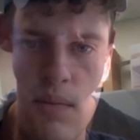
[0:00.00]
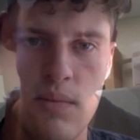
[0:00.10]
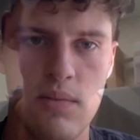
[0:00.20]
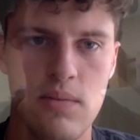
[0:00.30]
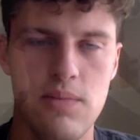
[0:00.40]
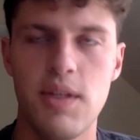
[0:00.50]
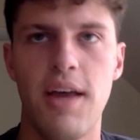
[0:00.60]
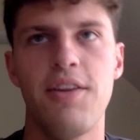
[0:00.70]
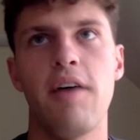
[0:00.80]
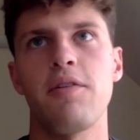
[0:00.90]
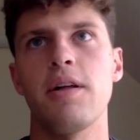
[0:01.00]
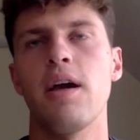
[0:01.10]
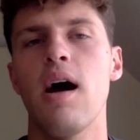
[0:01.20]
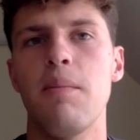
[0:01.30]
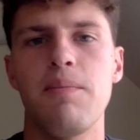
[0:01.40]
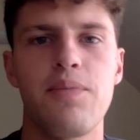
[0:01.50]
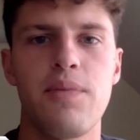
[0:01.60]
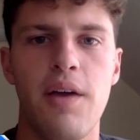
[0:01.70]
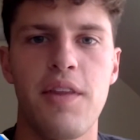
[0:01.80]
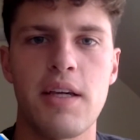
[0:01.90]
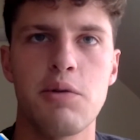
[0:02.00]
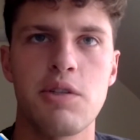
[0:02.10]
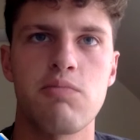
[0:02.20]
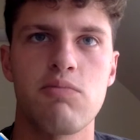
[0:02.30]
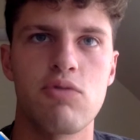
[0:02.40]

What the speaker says: yeah, definitely. I think it was